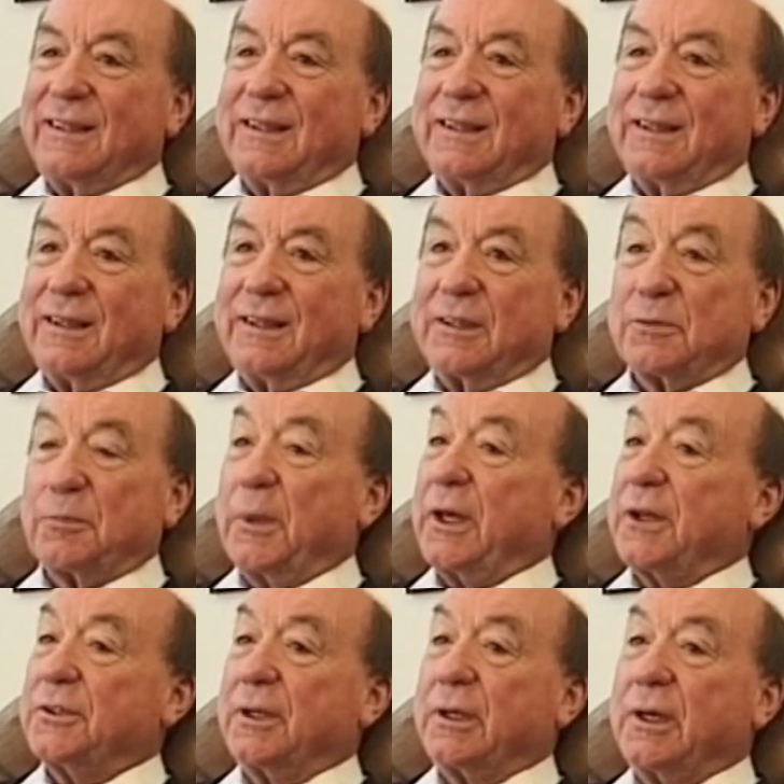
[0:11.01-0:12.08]
as
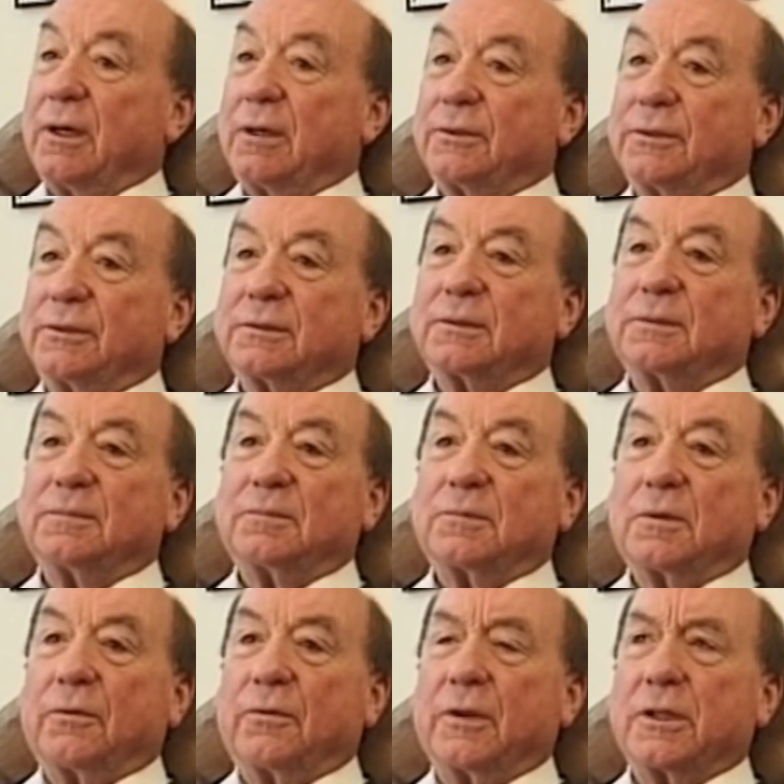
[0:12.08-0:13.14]
production accountant
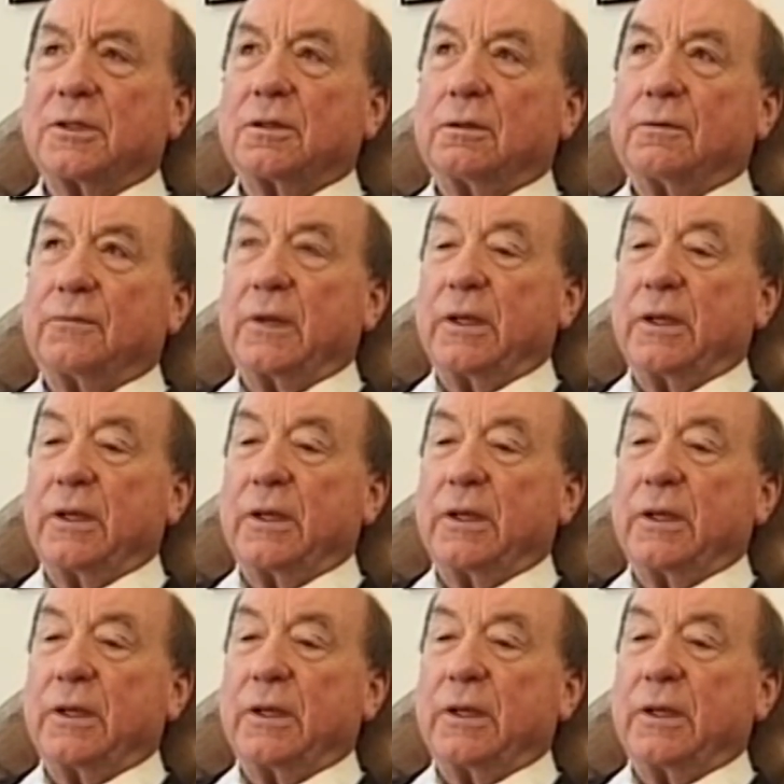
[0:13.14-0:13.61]
to finish off